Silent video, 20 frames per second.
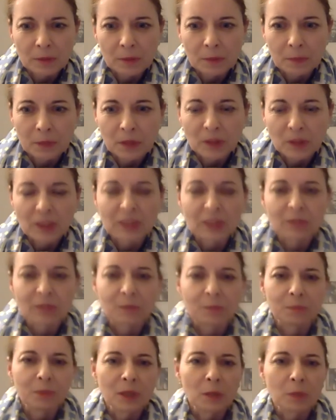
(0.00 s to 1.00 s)
because it's a
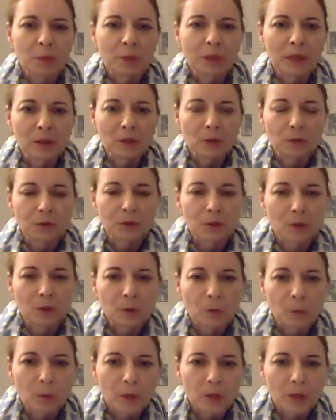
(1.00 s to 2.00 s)
big part of your
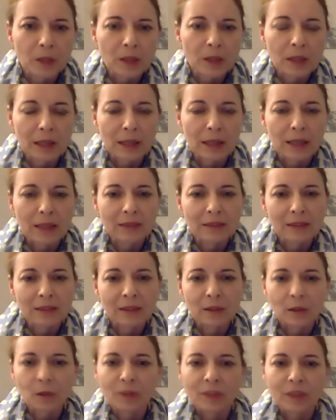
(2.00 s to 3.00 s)
work as a
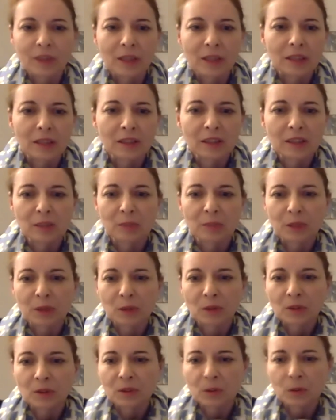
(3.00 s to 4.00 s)
novelist, but
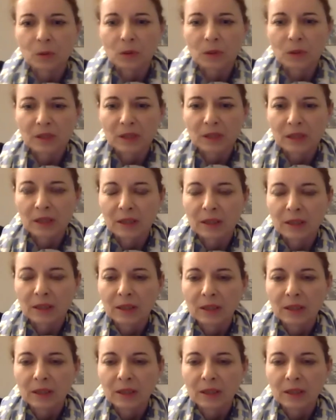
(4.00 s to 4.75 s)
also as a,